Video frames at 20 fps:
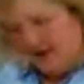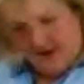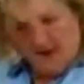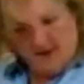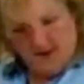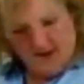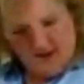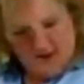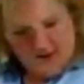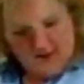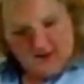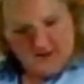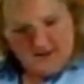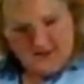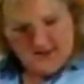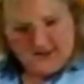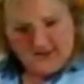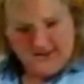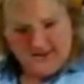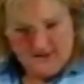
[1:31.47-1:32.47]

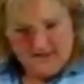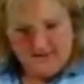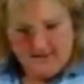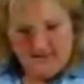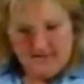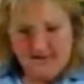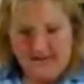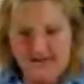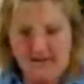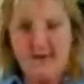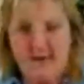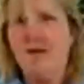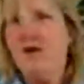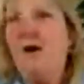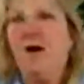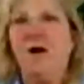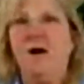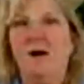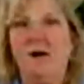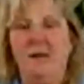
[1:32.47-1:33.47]
And
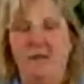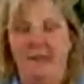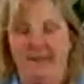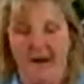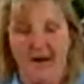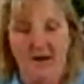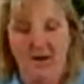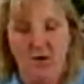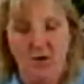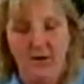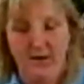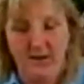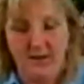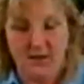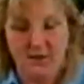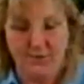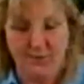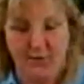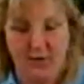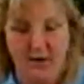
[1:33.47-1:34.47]
thank
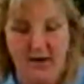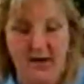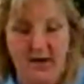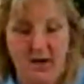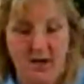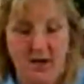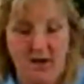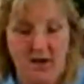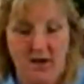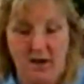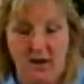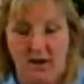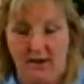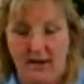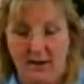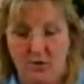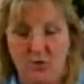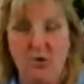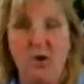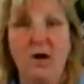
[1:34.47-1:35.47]
goodness for
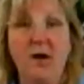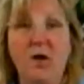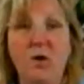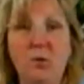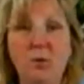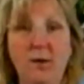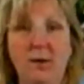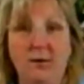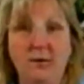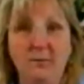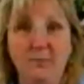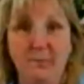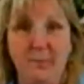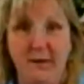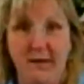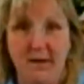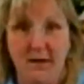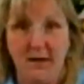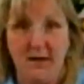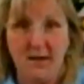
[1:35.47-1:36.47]
electronic quilt,
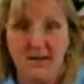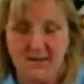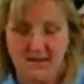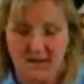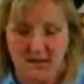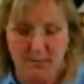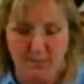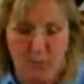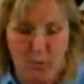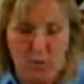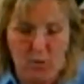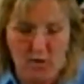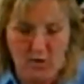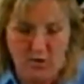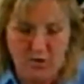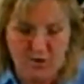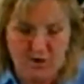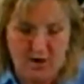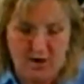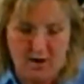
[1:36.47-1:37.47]
because the
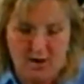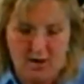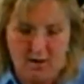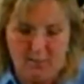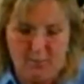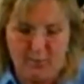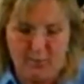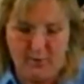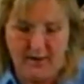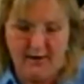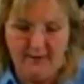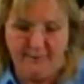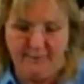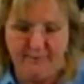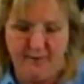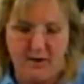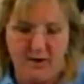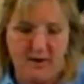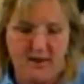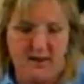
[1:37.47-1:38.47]
borders are pretty
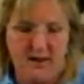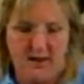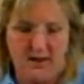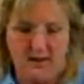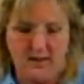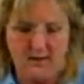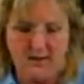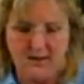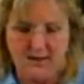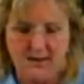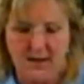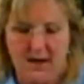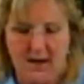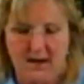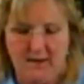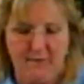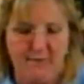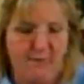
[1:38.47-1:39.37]
funky in design.